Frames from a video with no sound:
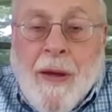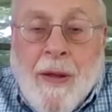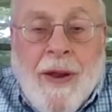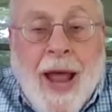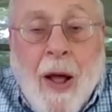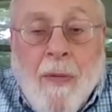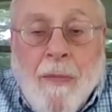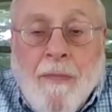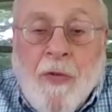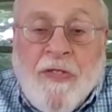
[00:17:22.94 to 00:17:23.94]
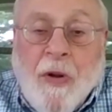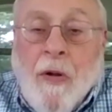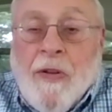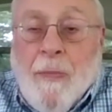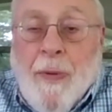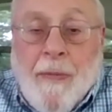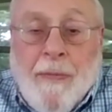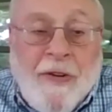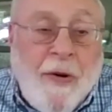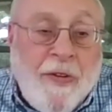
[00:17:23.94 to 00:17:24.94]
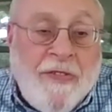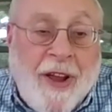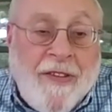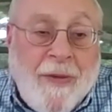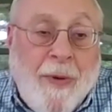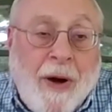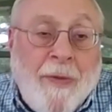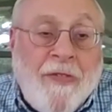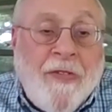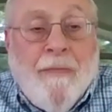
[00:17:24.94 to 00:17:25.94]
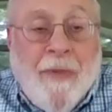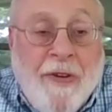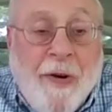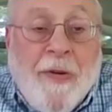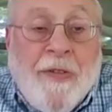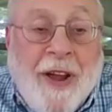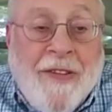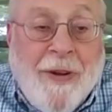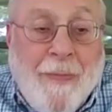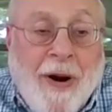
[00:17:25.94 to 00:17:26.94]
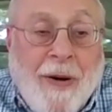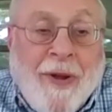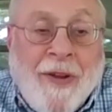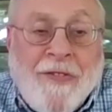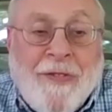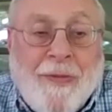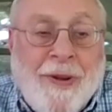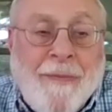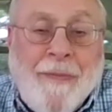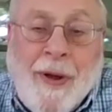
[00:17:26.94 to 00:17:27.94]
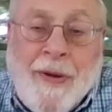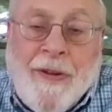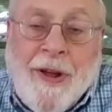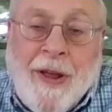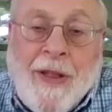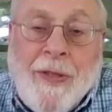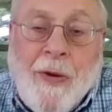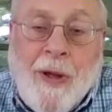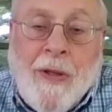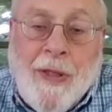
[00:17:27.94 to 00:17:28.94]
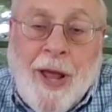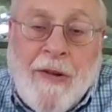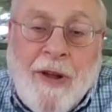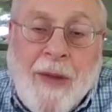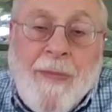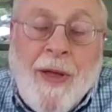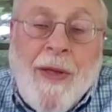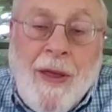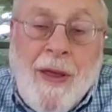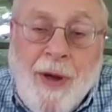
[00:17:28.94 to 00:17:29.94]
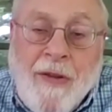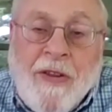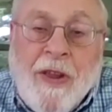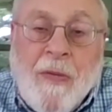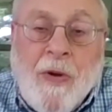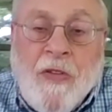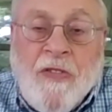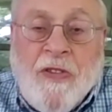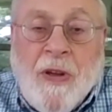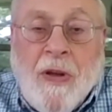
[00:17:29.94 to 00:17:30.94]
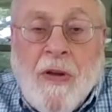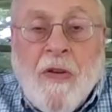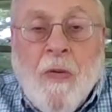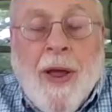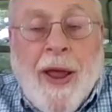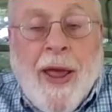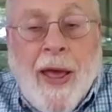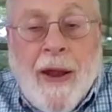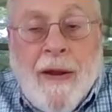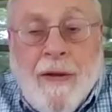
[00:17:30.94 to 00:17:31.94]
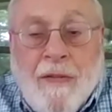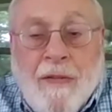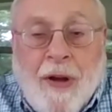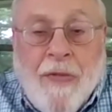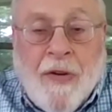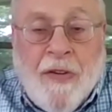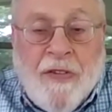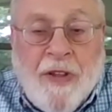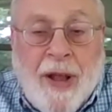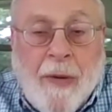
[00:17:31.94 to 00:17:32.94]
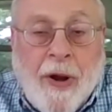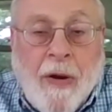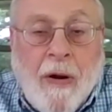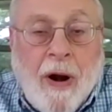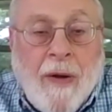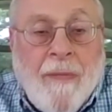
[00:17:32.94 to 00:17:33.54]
Now, most all material science departments are material science departments. But at that time, MIT was quite ahead of others in that regard.